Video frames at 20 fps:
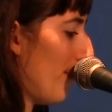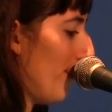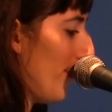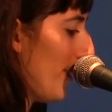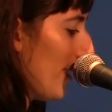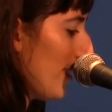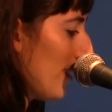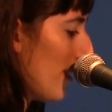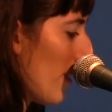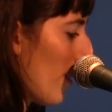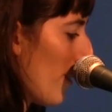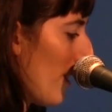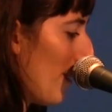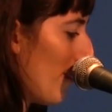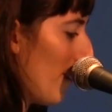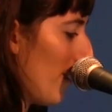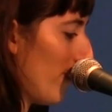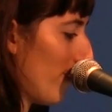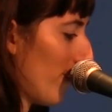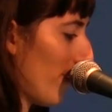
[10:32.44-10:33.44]
because of the theme
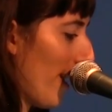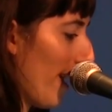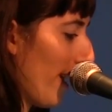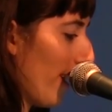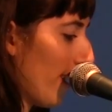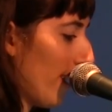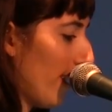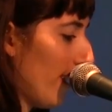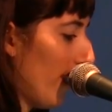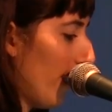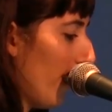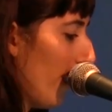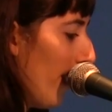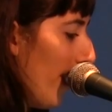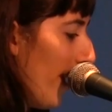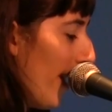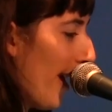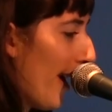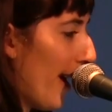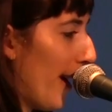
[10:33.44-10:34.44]
of the track.
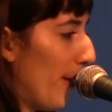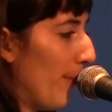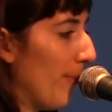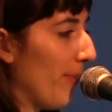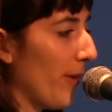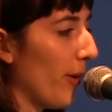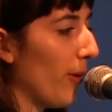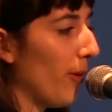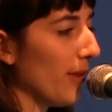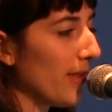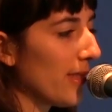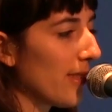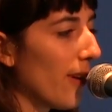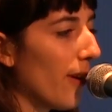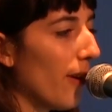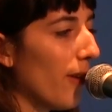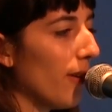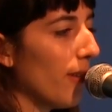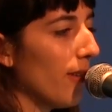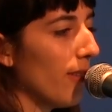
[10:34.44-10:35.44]

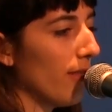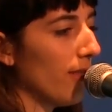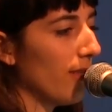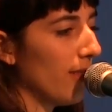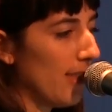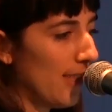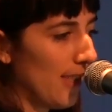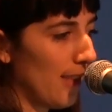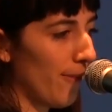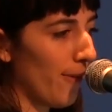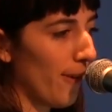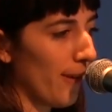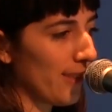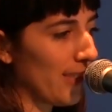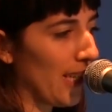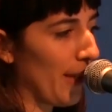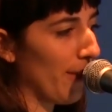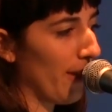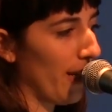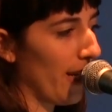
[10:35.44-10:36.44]
Also, this is the first
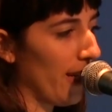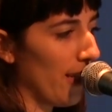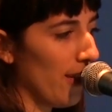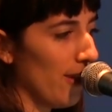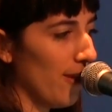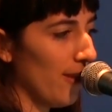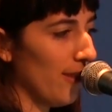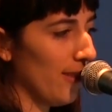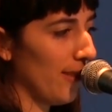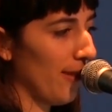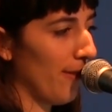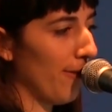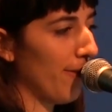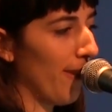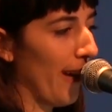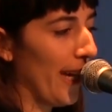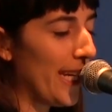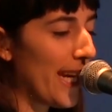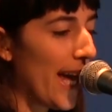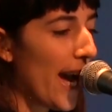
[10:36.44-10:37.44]
time I kind of used a
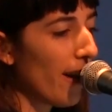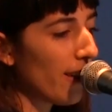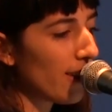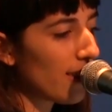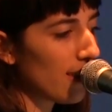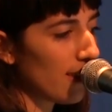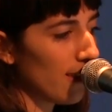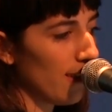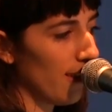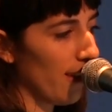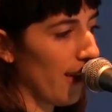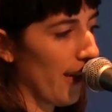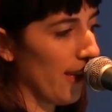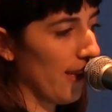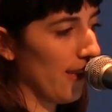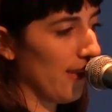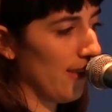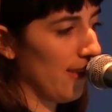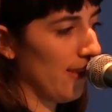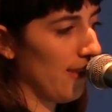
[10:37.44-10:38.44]
fade out
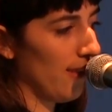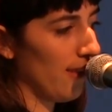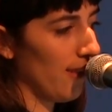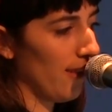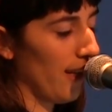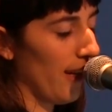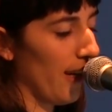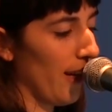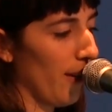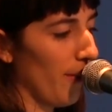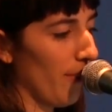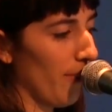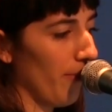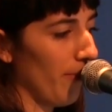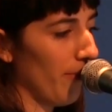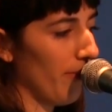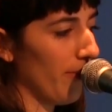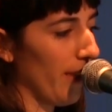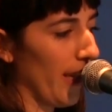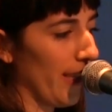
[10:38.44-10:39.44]
as
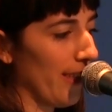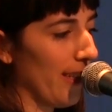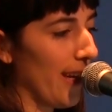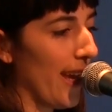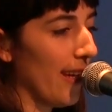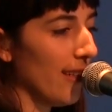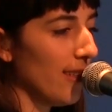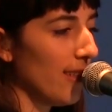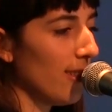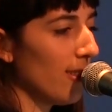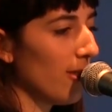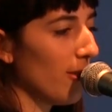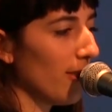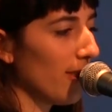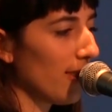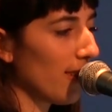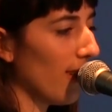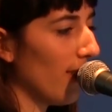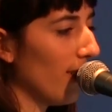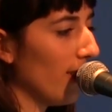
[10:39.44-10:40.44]
an ending to a
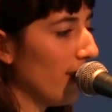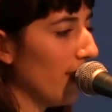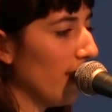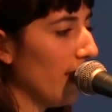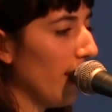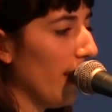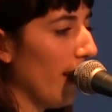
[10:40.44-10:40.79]
song.